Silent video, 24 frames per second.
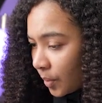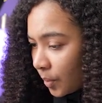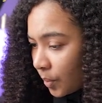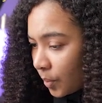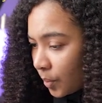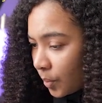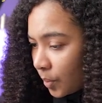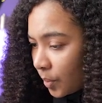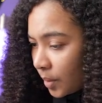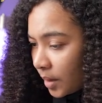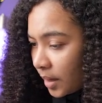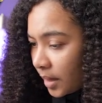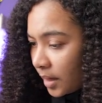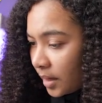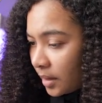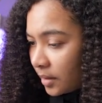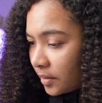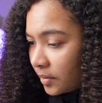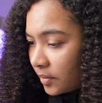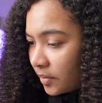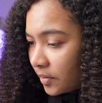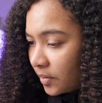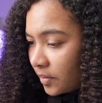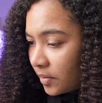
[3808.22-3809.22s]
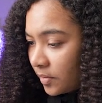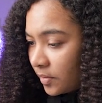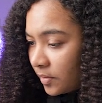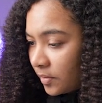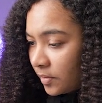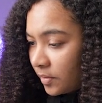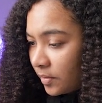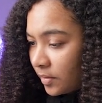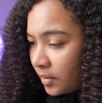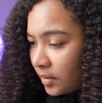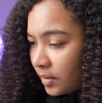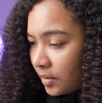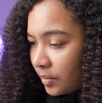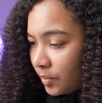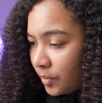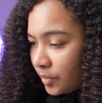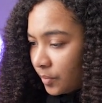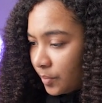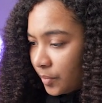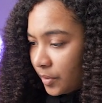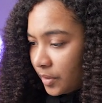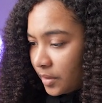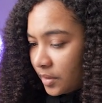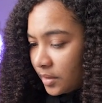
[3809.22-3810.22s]
weight,
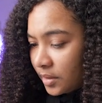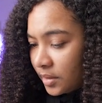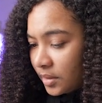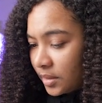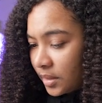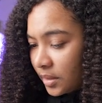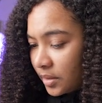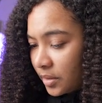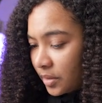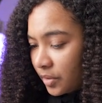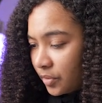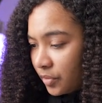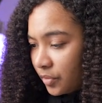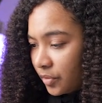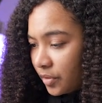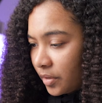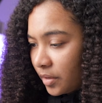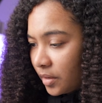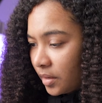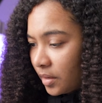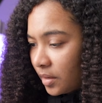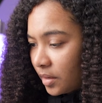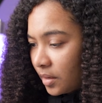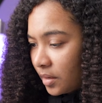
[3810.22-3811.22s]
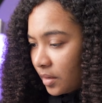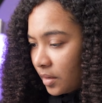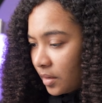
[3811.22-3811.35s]
put it to 600.